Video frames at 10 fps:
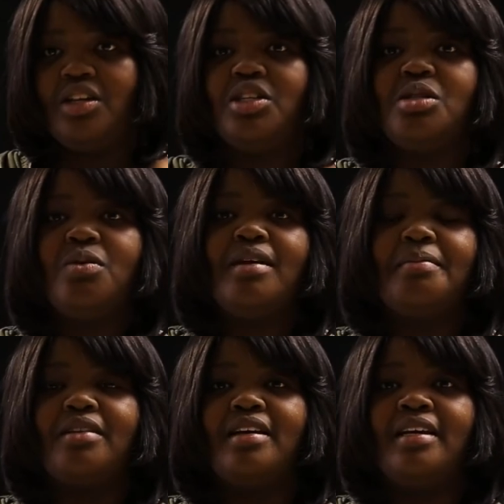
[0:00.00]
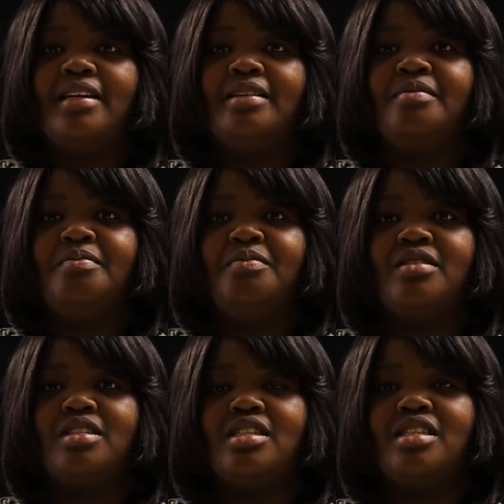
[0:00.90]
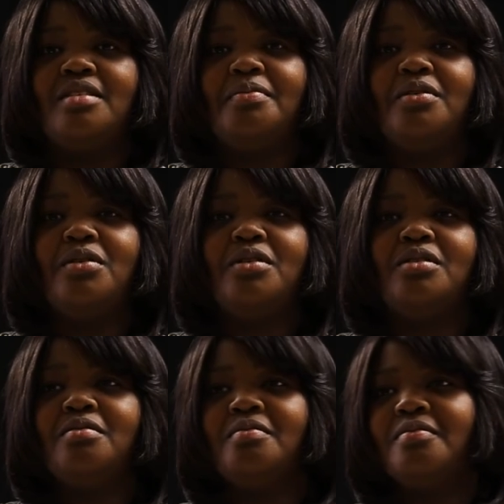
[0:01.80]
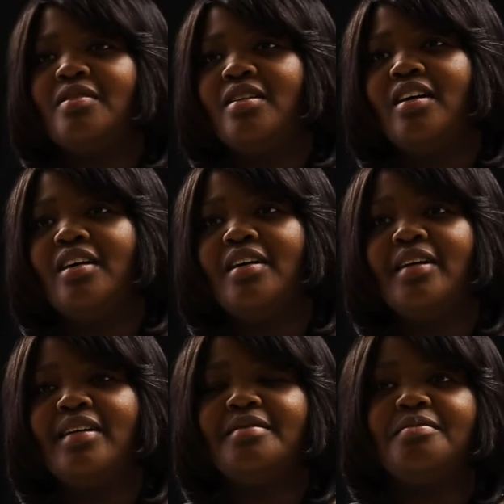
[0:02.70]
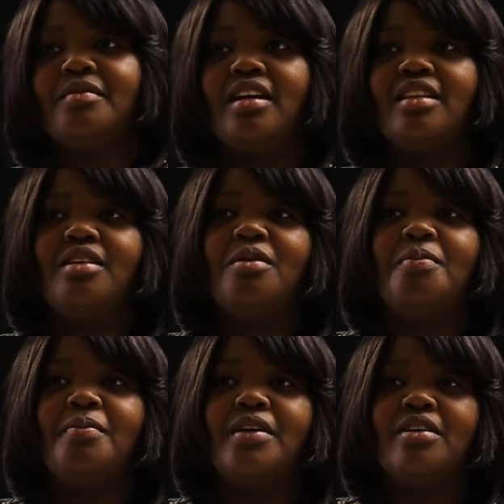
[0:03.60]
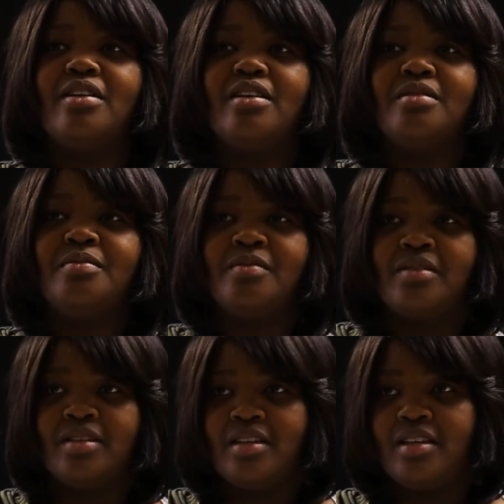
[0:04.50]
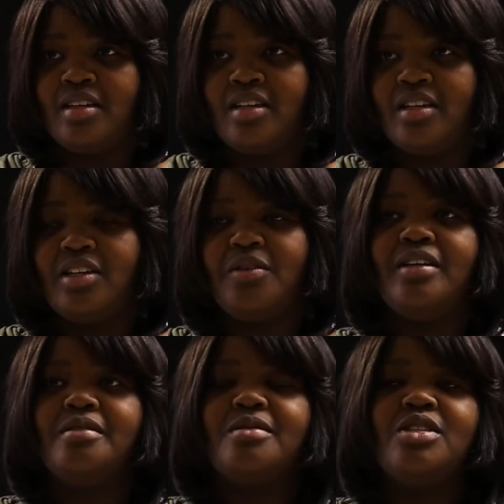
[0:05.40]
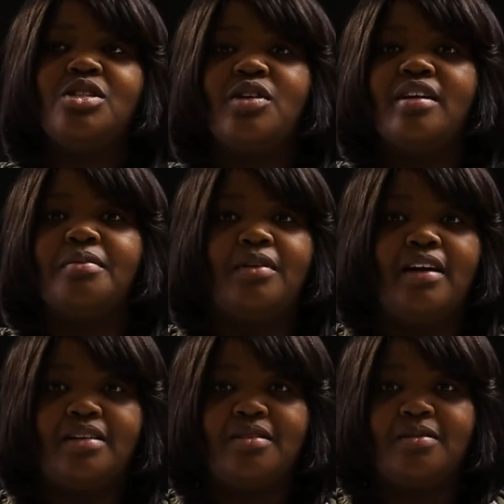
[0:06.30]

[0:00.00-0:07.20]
Just want it plain, simple, a little bitter. You know what? Just straight up black.